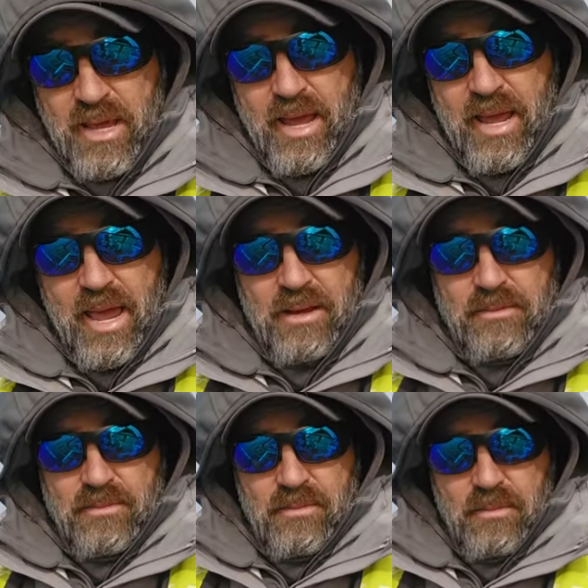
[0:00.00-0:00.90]

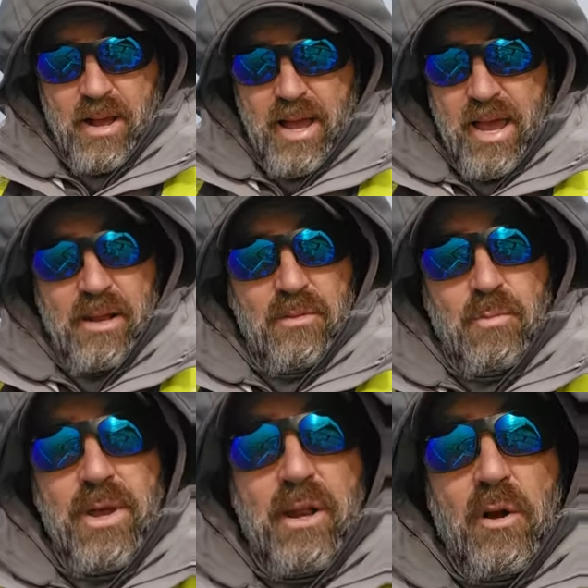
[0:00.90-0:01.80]

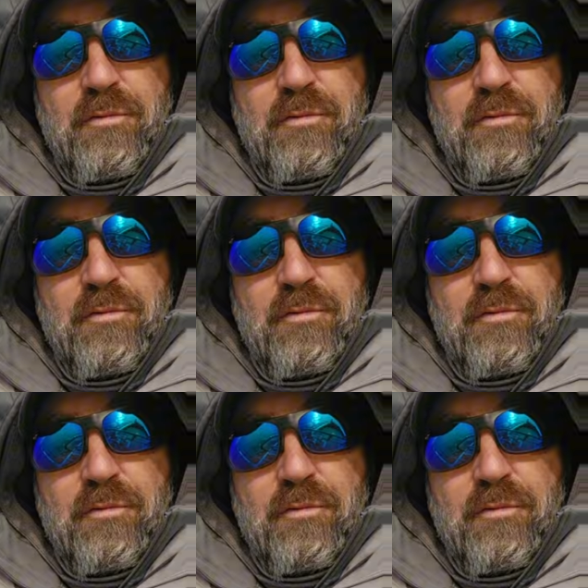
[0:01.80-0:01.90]
we had our